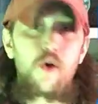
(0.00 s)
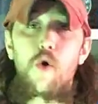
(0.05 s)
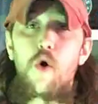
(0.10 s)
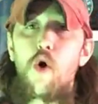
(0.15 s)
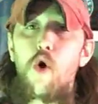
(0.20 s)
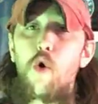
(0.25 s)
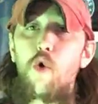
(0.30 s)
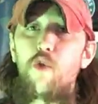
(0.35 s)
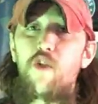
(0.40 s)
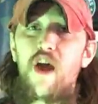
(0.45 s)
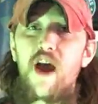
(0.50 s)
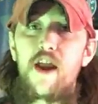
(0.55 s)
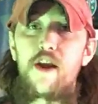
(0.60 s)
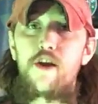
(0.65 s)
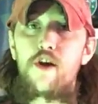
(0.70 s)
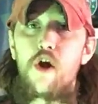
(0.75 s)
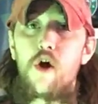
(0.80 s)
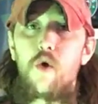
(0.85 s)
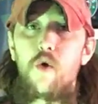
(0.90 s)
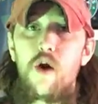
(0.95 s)
Hold that
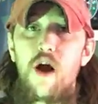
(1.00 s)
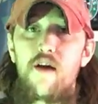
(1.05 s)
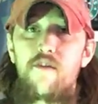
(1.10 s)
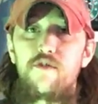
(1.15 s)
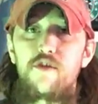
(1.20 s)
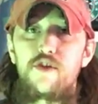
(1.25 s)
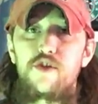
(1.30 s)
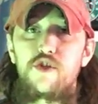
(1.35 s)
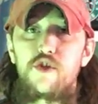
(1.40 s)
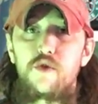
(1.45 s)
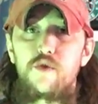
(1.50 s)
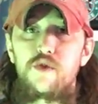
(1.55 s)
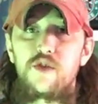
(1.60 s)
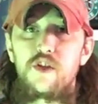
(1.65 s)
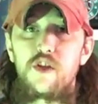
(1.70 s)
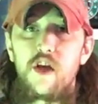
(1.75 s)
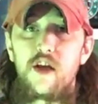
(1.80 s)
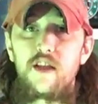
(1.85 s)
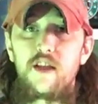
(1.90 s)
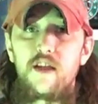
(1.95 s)
note ever so
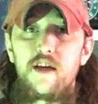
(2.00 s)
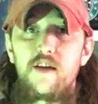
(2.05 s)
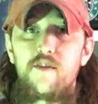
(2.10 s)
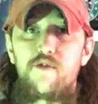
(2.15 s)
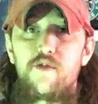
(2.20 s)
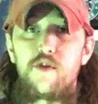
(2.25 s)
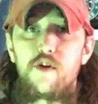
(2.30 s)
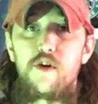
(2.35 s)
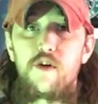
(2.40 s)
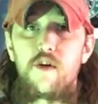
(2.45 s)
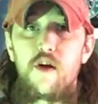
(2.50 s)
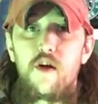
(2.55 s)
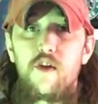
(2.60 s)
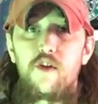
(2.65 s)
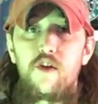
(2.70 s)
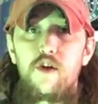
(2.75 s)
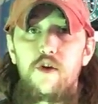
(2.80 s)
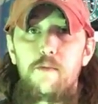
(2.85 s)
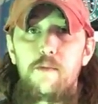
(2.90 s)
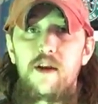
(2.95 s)
slightly for a
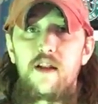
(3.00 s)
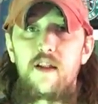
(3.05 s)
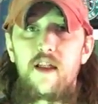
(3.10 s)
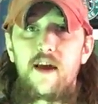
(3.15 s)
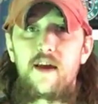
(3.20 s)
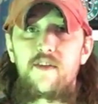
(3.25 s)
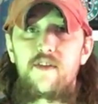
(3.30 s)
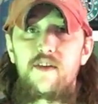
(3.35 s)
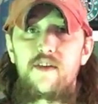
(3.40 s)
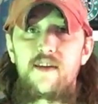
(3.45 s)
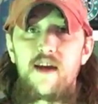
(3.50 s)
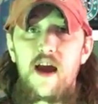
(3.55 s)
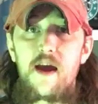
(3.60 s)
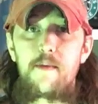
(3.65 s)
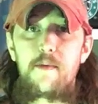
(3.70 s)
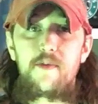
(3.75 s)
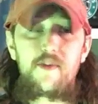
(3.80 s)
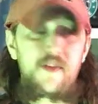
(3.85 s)
little bit of length of time at